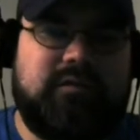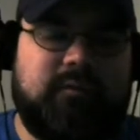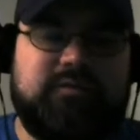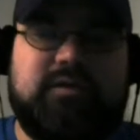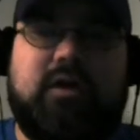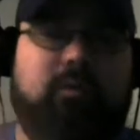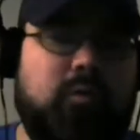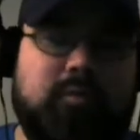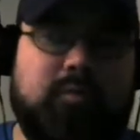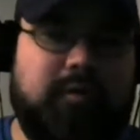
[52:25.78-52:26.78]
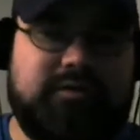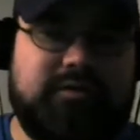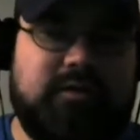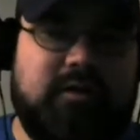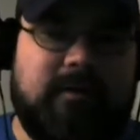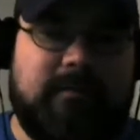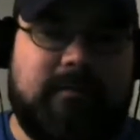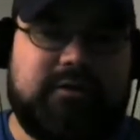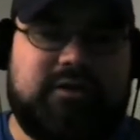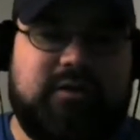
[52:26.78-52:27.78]
was all Warner Brothers.
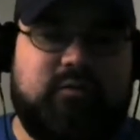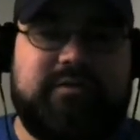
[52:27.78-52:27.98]
She